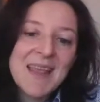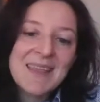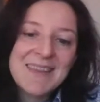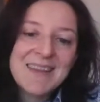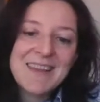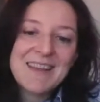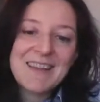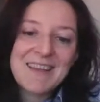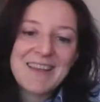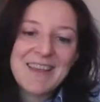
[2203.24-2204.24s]

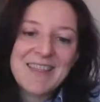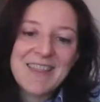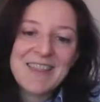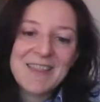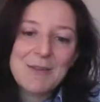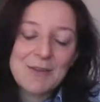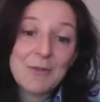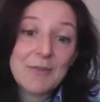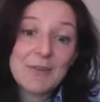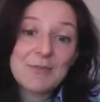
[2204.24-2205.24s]

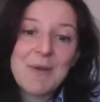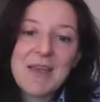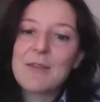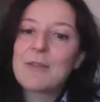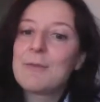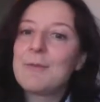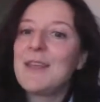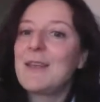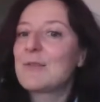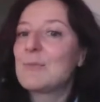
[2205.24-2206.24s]
this method
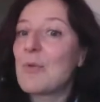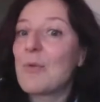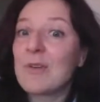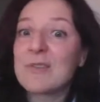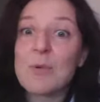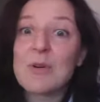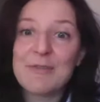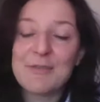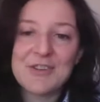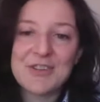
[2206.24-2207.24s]
3 is more
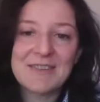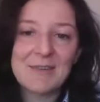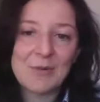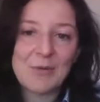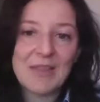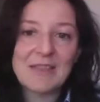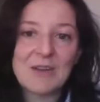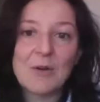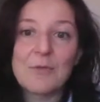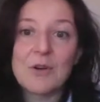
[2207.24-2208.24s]
efficient. So the
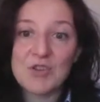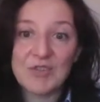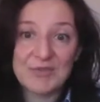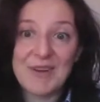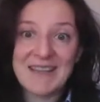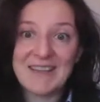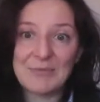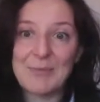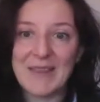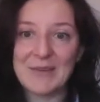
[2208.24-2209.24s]
convergence rate is
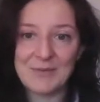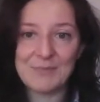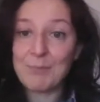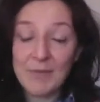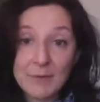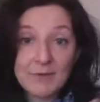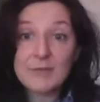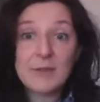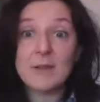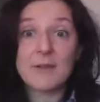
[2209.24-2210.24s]
better, but there is
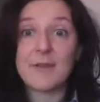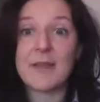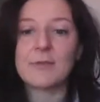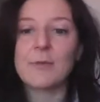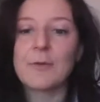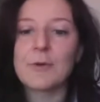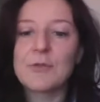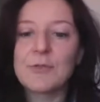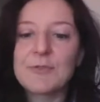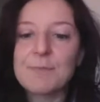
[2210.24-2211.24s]
still a fast
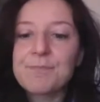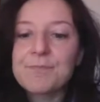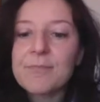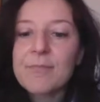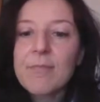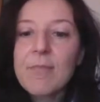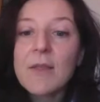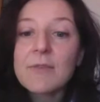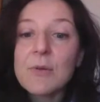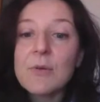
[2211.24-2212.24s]
convergence.
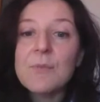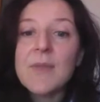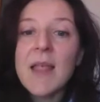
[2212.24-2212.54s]
So